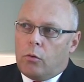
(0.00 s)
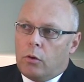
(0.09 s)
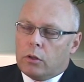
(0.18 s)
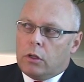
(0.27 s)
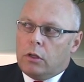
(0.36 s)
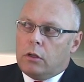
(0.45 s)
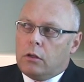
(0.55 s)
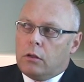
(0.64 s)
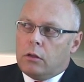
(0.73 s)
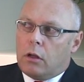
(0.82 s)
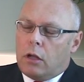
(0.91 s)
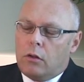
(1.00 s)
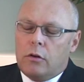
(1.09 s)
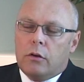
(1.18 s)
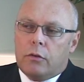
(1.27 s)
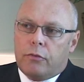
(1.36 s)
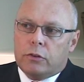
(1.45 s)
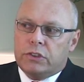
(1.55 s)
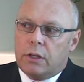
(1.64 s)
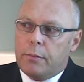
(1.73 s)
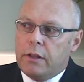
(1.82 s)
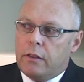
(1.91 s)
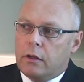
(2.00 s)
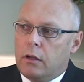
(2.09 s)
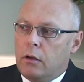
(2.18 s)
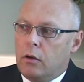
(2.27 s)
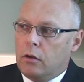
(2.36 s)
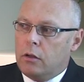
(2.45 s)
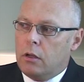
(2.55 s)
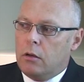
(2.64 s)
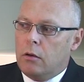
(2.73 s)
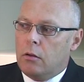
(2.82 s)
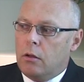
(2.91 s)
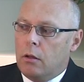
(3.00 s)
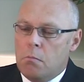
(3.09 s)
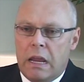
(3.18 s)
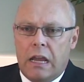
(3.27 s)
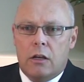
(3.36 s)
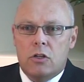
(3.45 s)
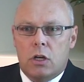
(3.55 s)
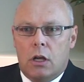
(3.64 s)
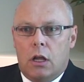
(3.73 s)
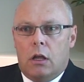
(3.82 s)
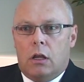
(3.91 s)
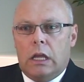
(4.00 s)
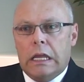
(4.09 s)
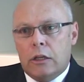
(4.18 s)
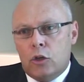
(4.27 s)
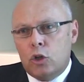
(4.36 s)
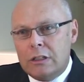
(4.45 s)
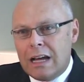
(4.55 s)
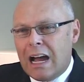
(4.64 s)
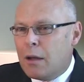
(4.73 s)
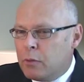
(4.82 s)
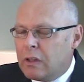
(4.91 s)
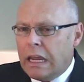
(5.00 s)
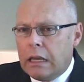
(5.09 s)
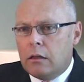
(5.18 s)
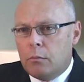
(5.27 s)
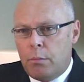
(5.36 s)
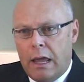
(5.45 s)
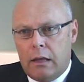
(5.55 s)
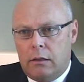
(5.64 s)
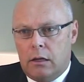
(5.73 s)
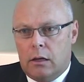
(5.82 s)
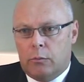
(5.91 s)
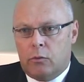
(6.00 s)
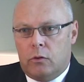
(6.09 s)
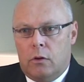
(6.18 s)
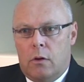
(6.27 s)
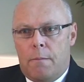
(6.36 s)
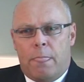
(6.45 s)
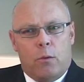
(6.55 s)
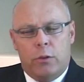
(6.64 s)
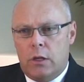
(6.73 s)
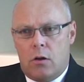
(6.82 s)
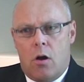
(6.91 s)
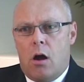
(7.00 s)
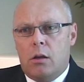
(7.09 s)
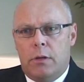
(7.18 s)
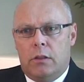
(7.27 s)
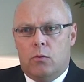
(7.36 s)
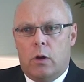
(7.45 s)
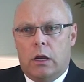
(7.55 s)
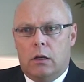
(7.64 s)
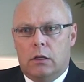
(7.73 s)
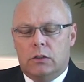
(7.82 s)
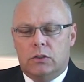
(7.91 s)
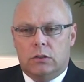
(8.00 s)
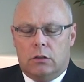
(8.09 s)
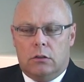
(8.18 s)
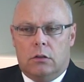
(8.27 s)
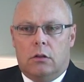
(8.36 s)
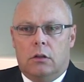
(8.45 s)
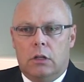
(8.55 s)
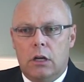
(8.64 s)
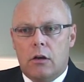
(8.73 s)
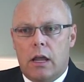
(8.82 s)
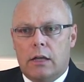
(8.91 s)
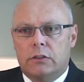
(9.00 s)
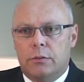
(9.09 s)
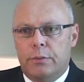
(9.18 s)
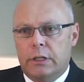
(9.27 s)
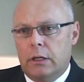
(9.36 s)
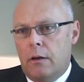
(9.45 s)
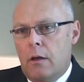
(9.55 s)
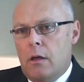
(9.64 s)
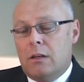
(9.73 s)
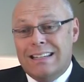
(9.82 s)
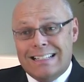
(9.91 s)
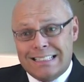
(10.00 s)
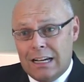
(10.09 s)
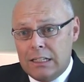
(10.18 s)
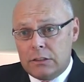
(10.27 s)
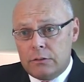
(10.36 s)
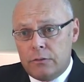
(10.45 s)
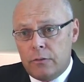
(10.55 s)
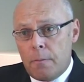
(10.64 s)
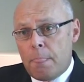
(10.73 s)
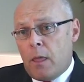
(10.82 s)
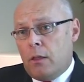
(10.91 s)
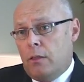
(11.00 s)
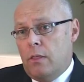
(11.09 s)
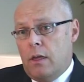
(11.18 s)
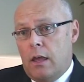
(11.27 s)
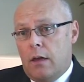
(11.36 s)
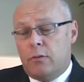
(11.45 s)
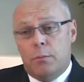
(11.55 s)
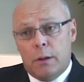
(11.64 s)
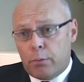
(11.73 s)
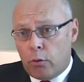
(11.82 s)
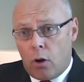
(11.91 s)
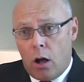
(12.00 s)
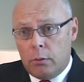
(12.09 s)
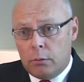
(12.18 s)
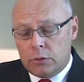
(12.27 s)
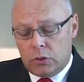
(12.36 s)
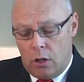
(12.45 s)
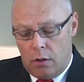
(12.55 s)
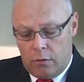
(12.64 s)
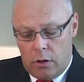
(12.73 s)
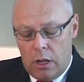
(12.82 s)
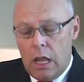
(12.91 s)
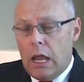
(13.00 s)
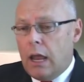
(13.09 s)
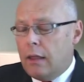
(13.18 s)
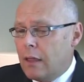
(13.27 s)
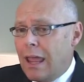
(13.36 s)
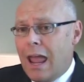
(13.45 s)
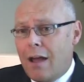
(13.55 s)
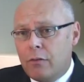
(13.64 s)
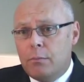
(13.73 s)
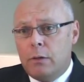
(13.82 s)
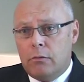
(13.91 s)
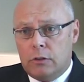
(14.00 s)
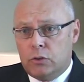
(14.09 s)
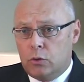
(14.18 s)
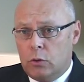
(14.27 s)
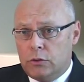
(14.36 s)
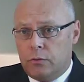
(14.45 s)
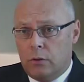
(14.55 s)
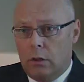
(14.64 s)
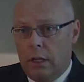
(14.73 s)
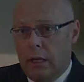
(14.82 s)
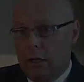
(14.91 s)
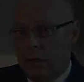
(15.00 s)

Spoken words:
Well, I look for somebody that can manage in good times and in bad times. With the economy the way it is, a leader has to be decisive, they have to be a problem solver, and they have to be resourceful.